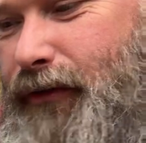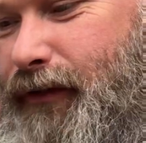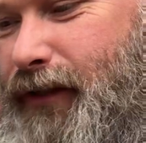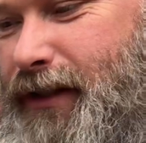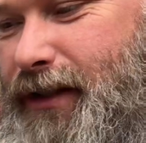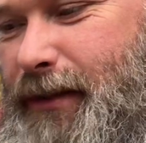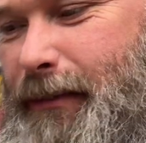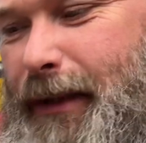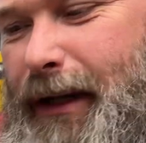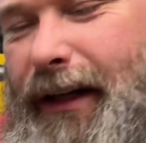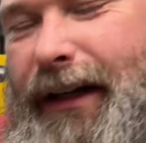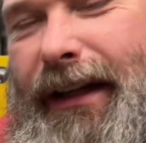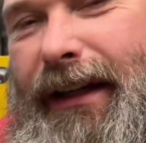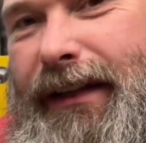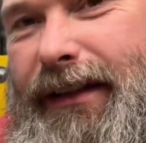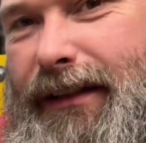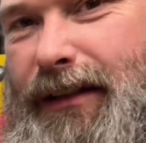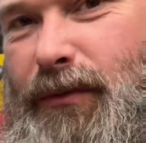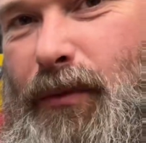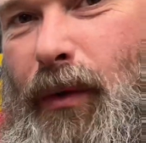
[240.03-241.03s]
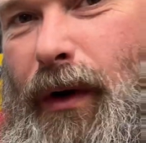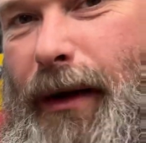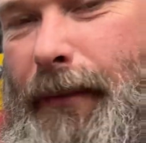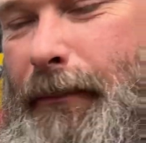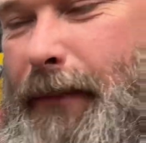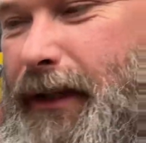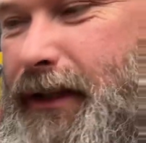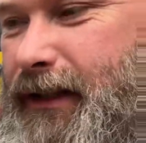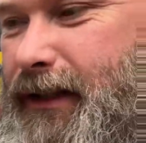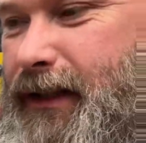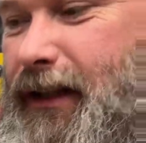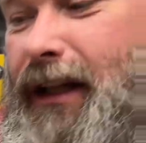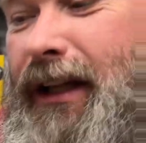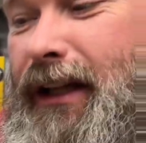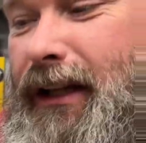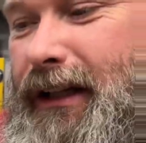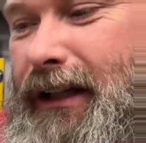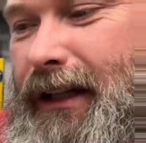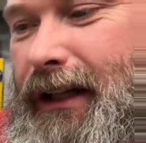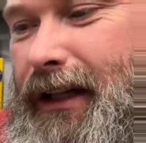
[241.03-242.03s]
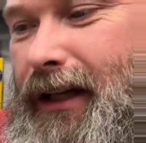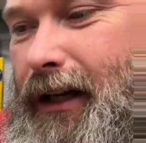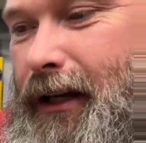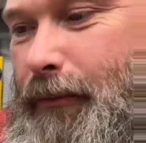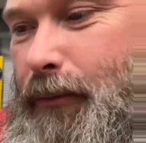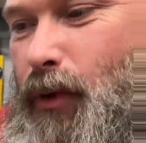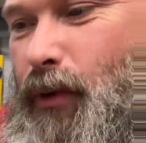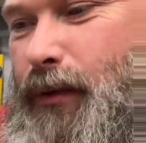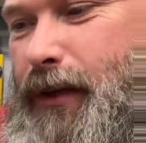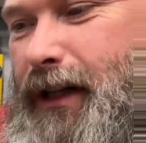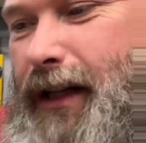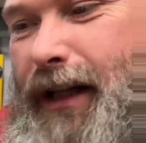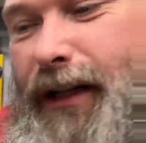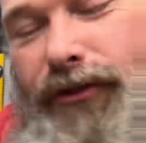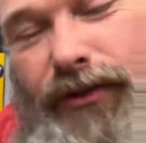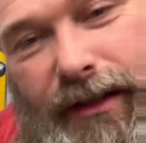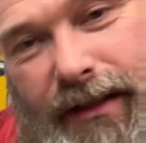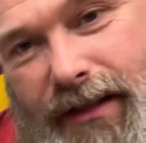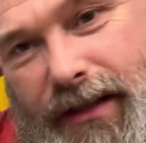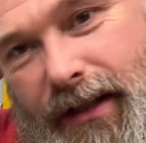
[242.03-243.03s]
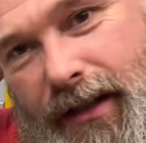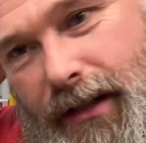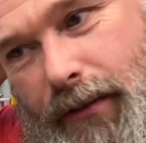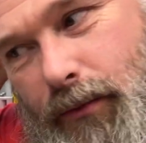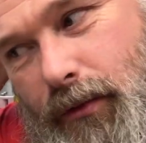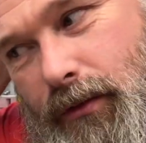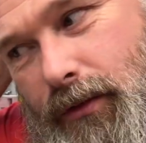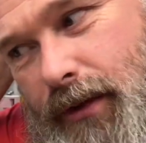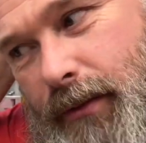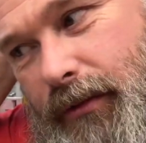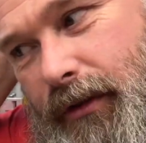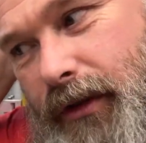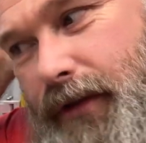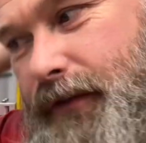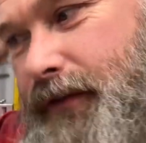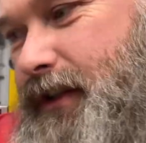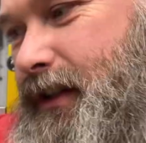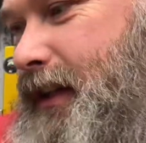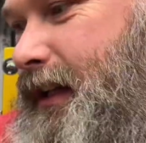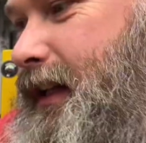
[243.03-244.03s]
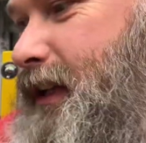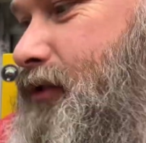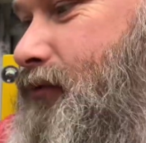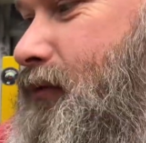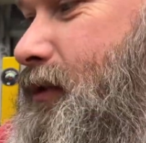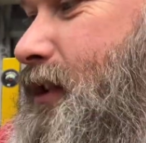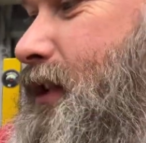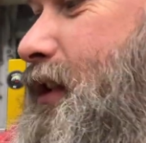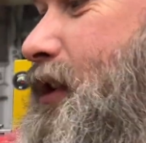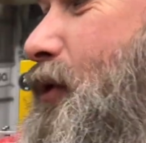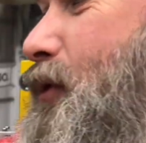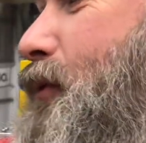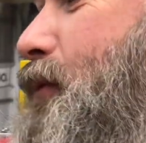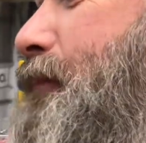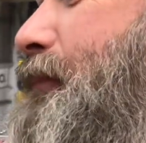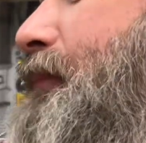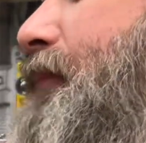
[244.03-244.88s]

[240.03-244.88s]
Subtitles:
fussed about getting this wet and muddy. All the electrics in it are waterproof, so that's really cool.